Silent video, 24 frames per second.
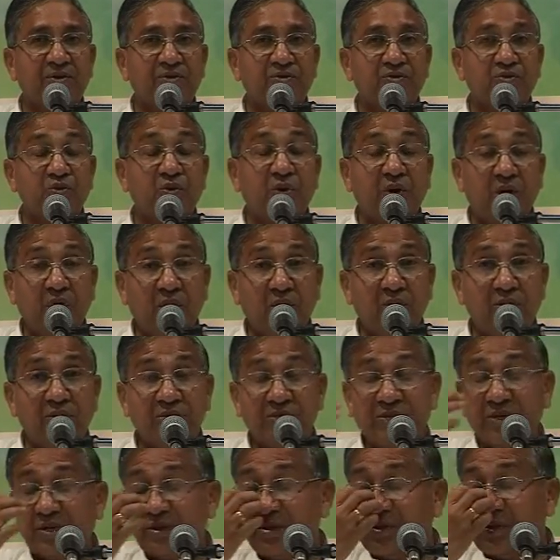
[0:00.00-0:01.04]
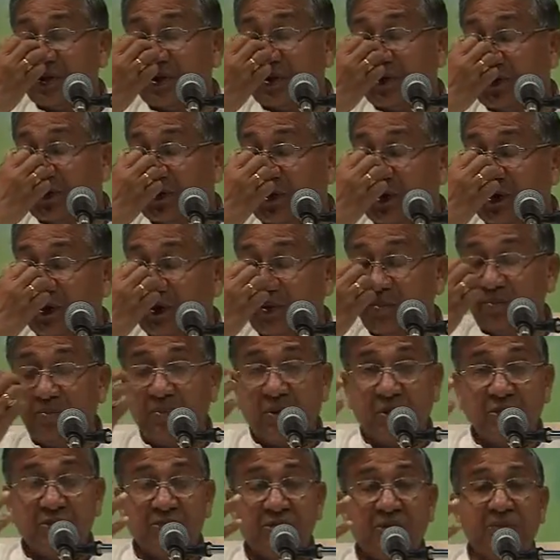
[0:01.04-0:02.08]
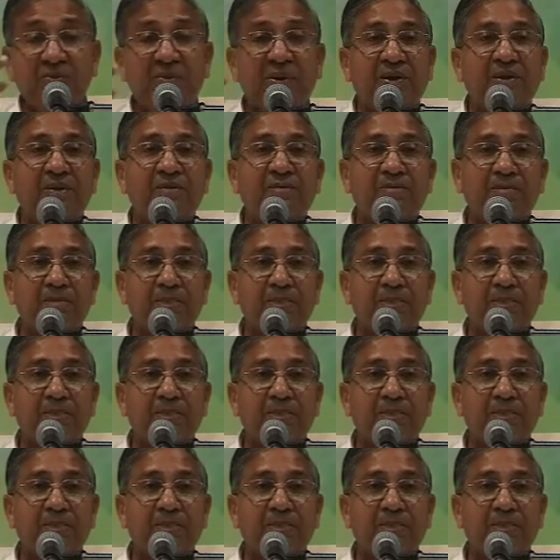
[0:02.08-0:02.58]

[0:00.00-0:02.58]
So how is it the possible?